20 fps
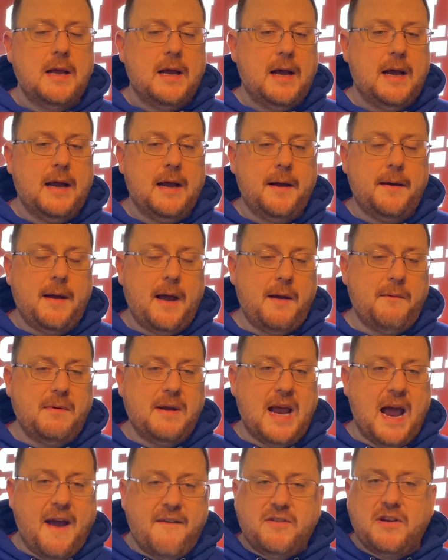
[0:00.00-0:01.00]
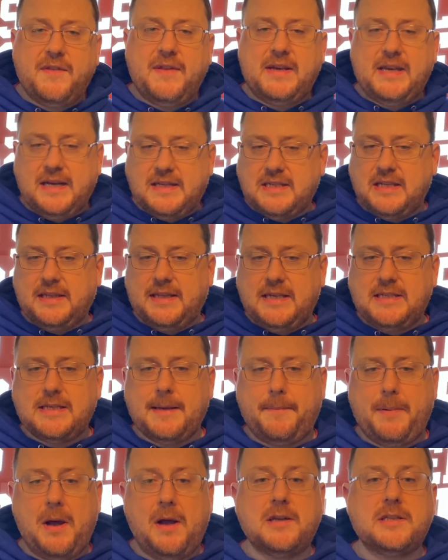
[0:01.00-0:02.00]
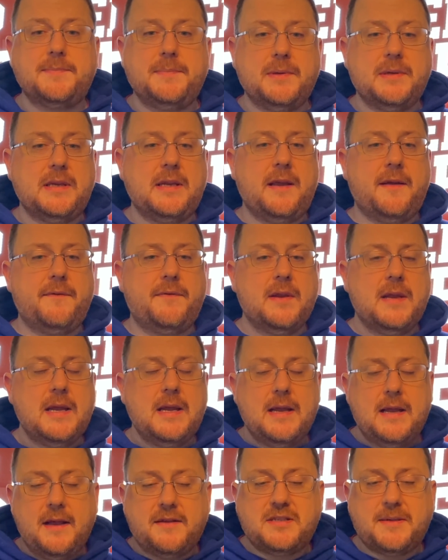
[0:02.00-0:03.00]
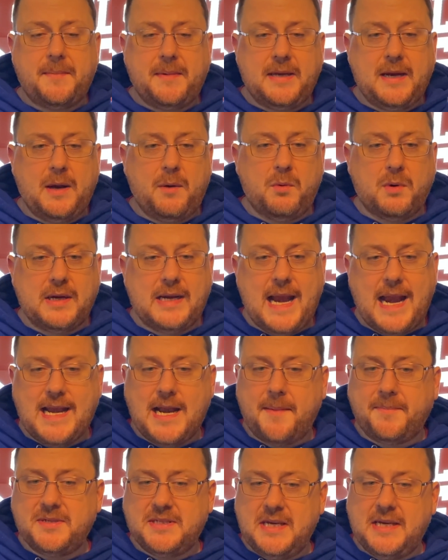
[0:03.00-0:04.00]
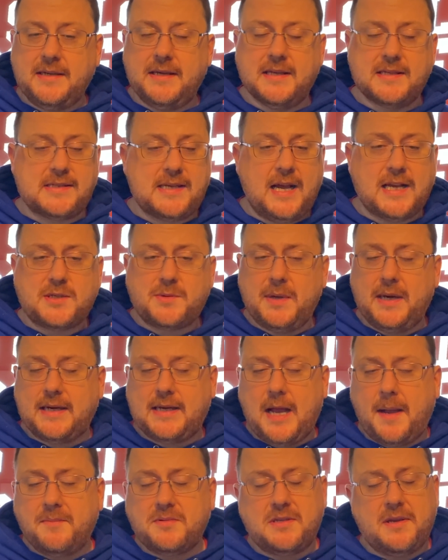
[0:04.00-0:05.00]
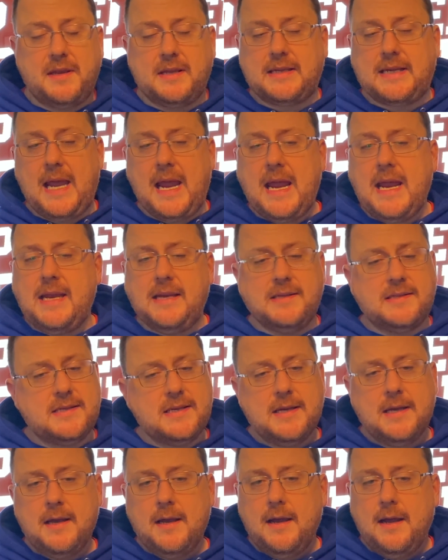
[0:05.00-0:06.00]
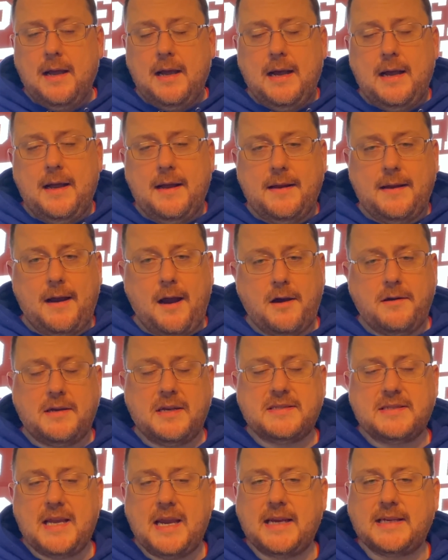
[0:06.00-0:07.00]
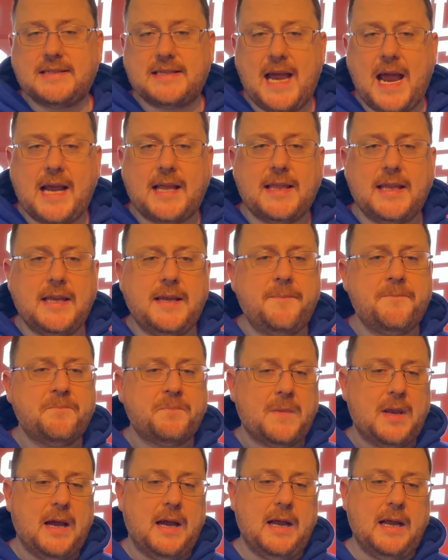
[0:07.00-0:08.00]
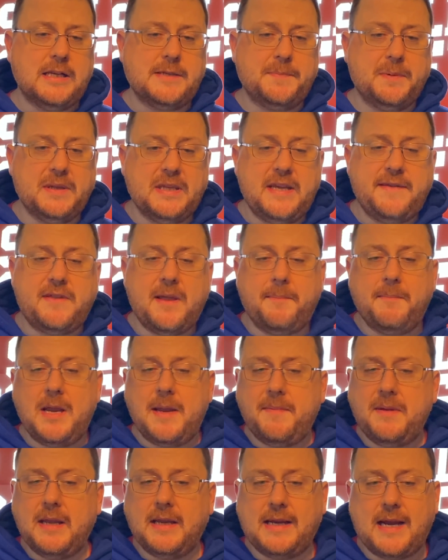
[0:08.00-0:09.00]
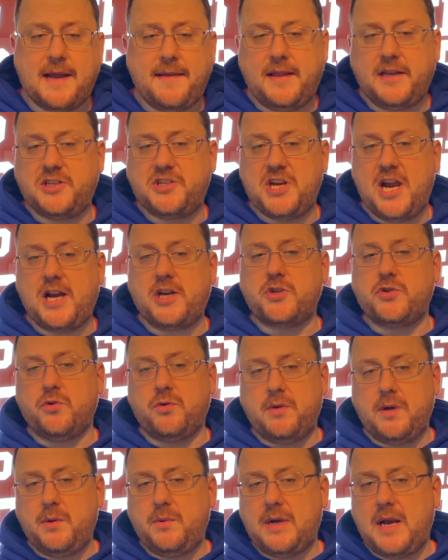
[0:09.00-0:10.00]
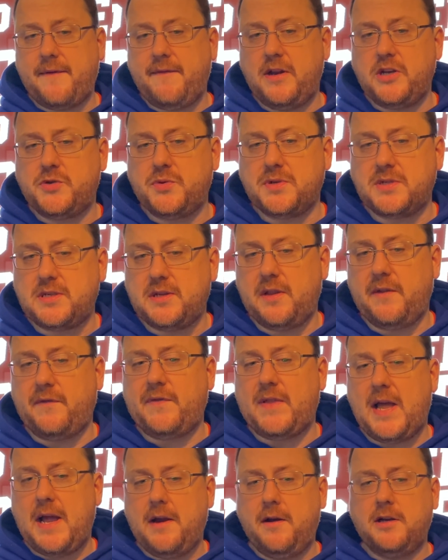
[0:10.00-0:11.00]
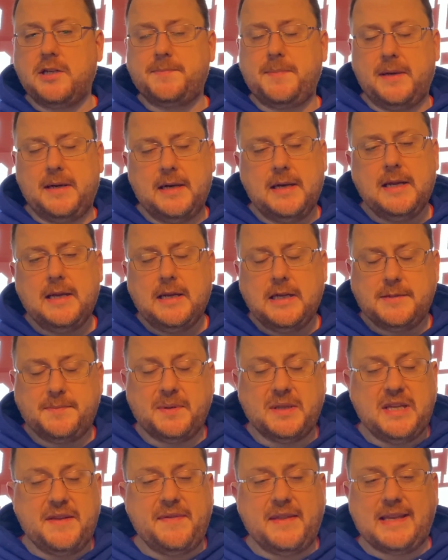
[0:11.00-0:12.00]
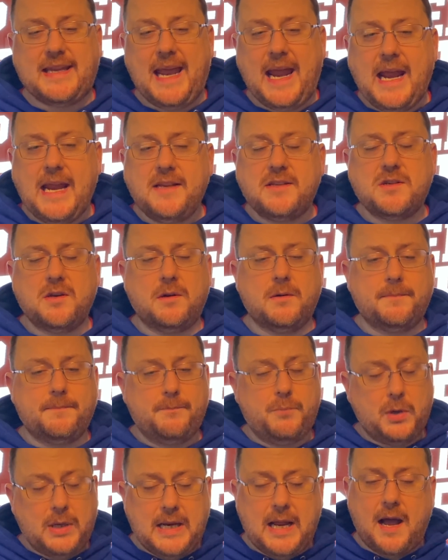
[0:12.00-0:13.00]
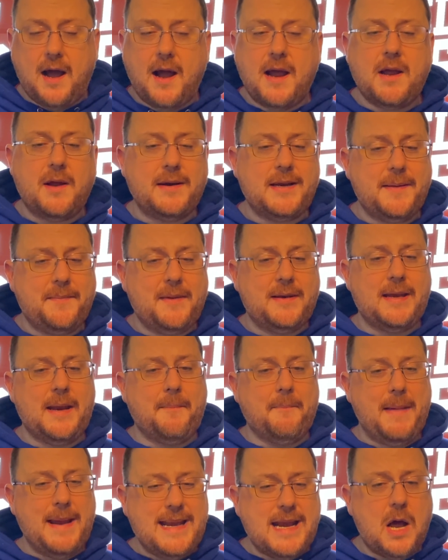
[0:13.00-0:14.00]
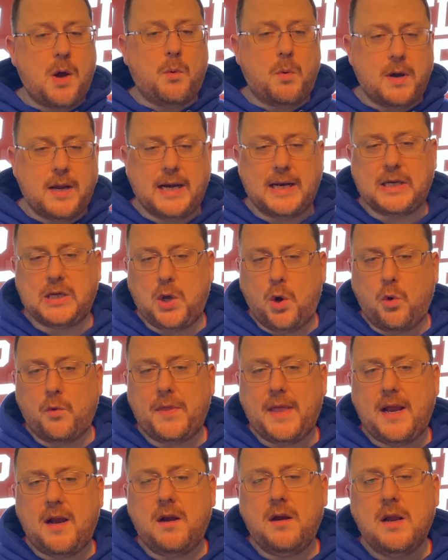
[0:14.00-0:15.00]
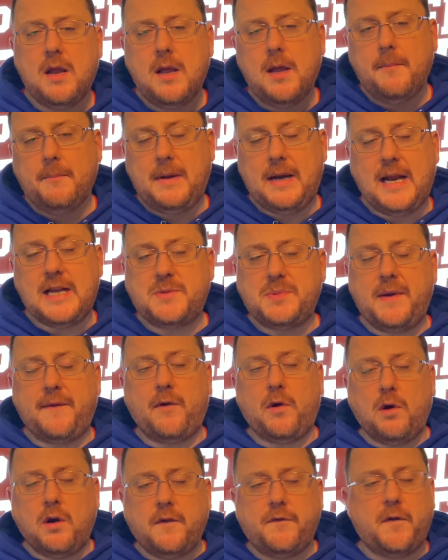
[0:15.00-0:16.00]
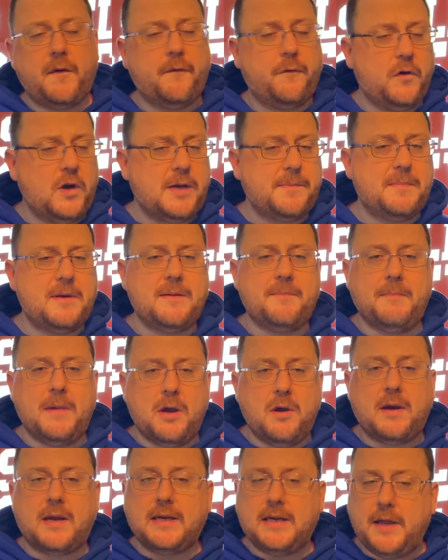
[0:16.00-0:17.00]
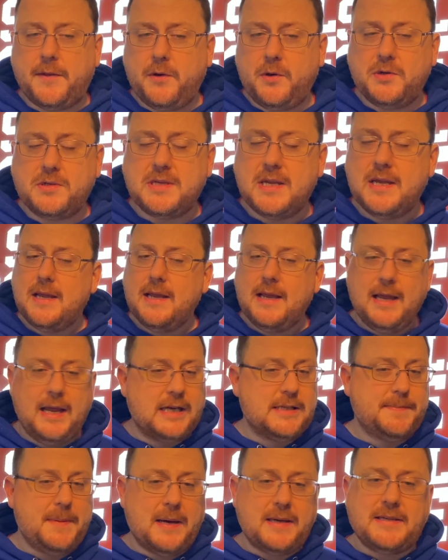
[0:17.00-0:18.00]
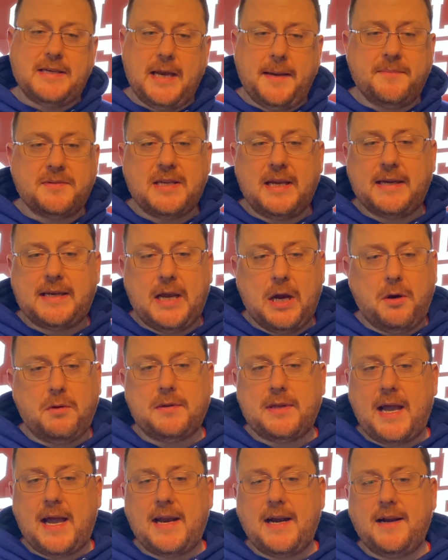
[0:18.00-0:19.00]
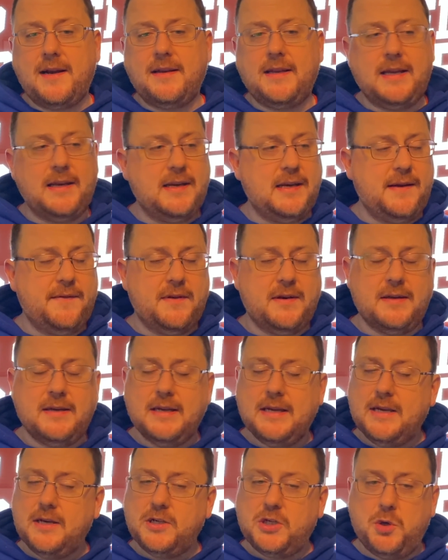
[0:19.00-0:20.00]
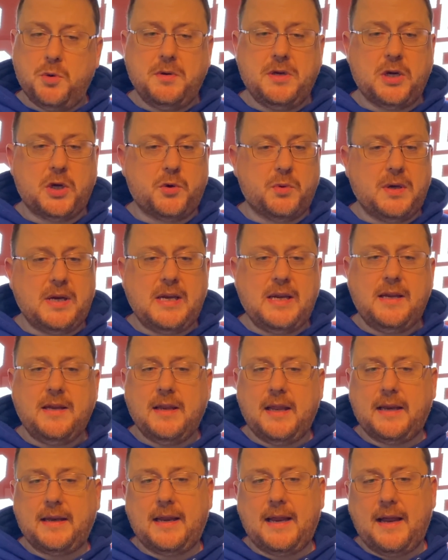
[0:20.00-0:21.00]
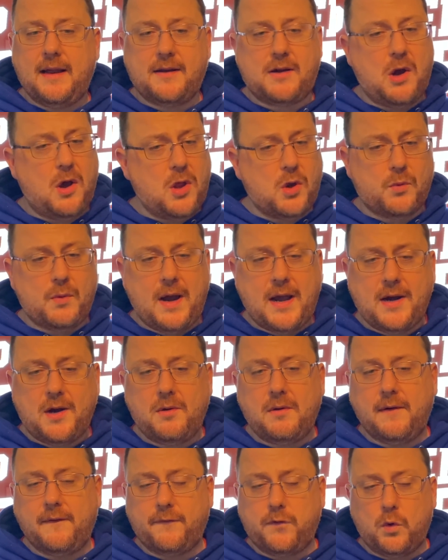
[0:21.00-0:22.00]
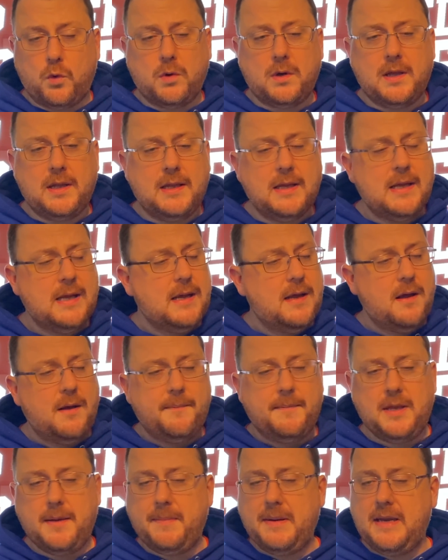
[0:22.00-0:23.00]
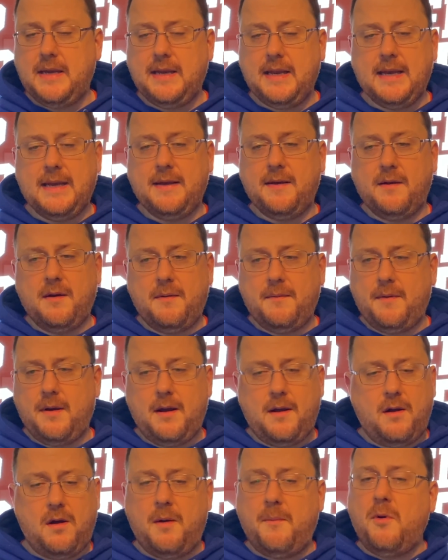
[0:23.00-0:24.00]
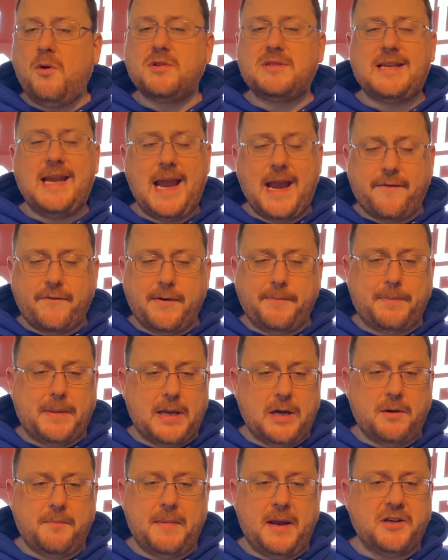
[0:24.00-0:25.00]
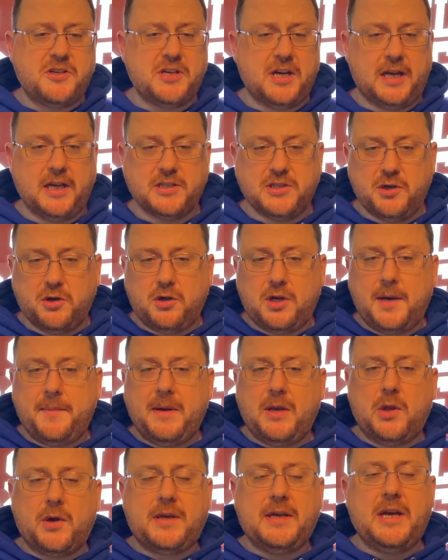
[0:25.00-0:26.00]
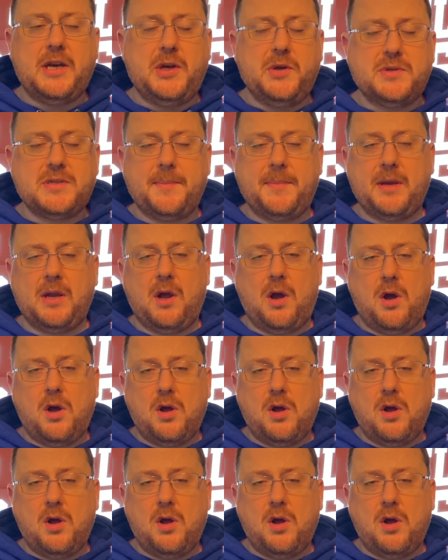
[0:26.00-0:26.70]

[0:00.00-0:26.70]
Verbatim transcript: I would have to think that's at least a possibility of something that we're going to end up seeing discussed. When it comes to the Canes, hard to say exactly. It's believed that maybe a guy like Jack Drury would have interest to the Flyers, but it's believed the Canes are pretty high on him, that they may not want to go there. But as we've heard from Friedman, Merrick, and others, expect teams like Carolina and even to a degree like Colorado and Florida to be in almost every player mentioned, because they're going to be looking to do something